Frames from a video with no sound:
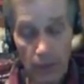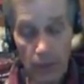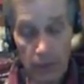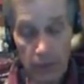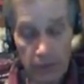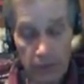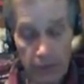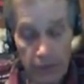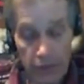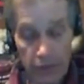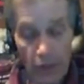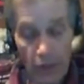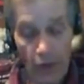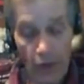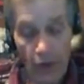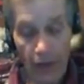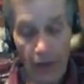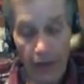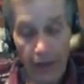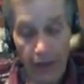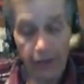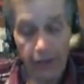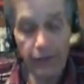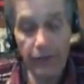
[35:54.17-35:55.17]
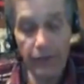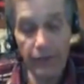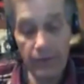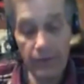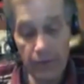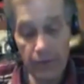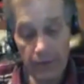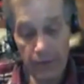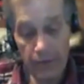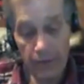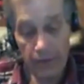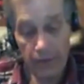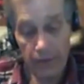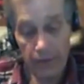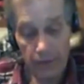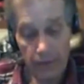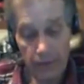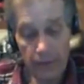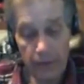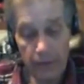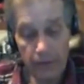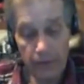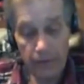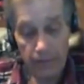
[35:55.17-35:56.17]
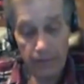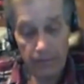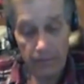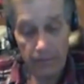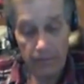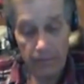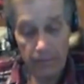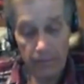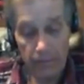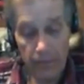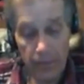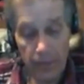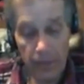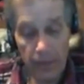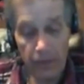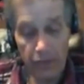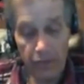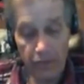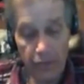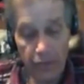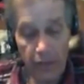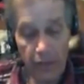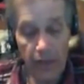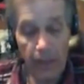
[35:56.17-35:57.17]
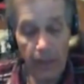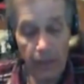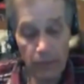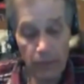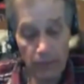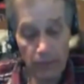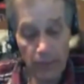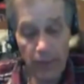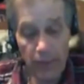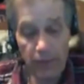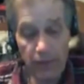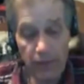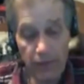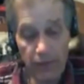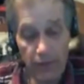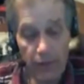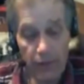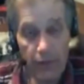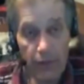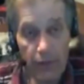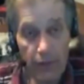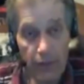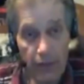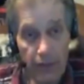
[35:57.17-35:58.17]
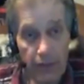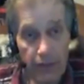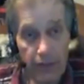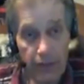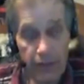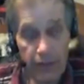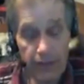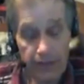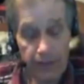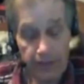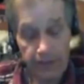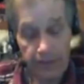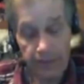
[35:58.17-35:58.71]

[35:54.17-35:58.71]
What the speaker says: Once they start hatching, that'll free up space for her to lay.